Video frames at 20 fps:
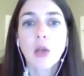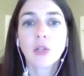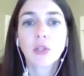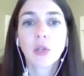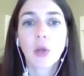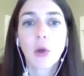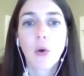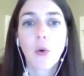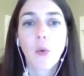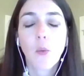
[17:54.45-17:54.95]

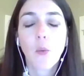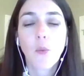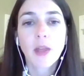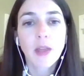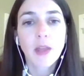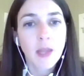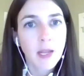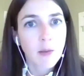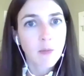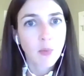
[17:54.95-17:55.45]
So we
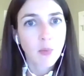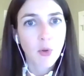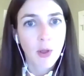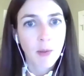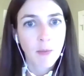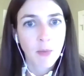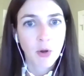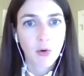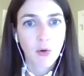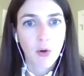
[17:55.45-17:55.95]
think
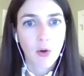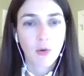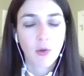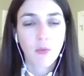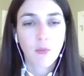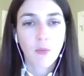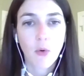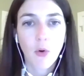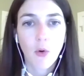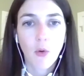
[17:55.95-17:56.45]
employment growth
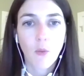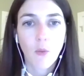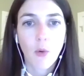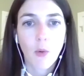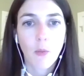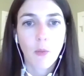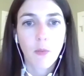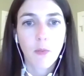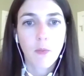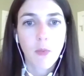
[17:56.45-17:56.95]

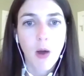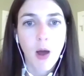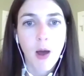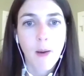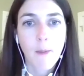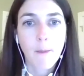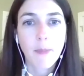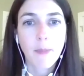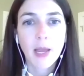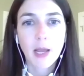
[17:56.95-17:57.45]
will
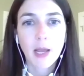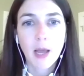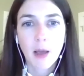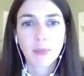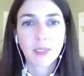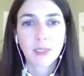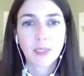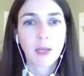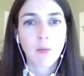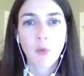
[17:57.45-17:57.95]
pick
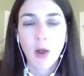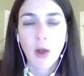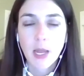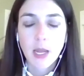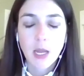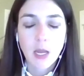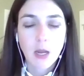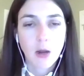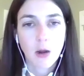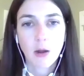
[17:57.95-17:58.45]
up somewhat
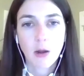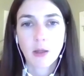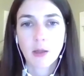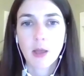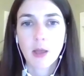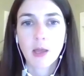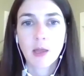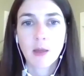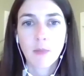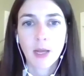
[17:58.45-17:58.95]
here
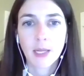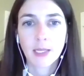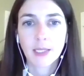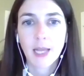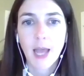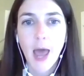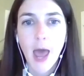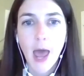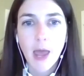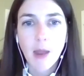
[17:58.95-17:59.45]
in the months
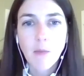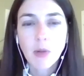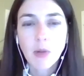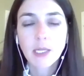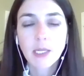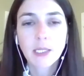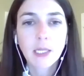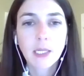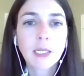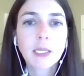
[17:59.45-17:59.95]
ahead, but
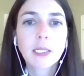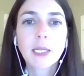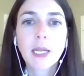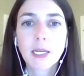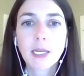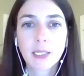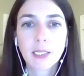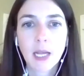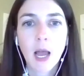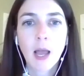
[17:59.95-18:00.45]
it's going to
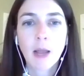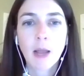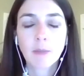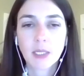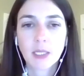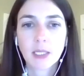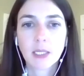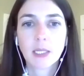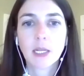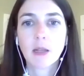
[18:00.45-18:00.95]
take time
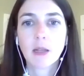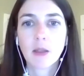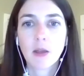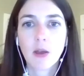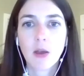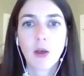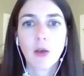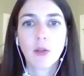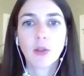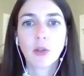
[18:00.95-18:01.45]
to see
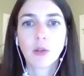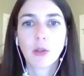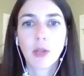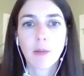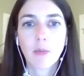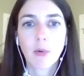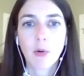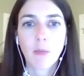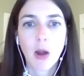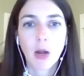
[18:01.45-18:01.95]
the
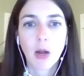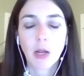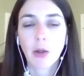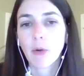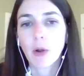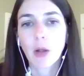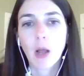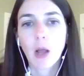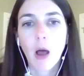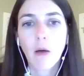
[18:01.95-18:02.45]
labor market
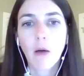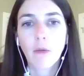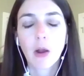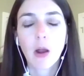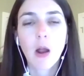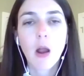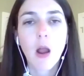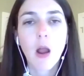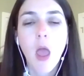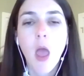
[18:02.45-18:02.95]

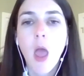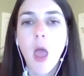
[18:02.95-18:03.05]
recover.